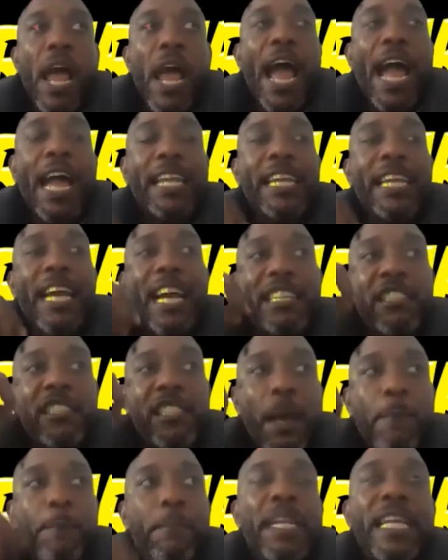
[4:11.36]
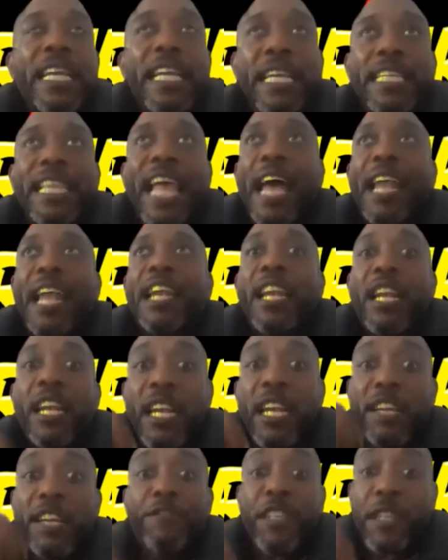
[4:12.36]
And as somebody that
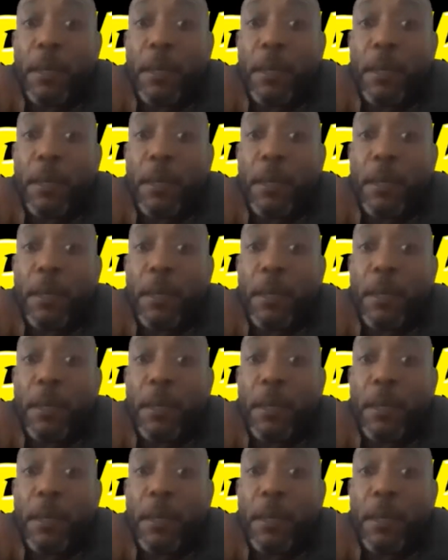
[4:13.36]
lives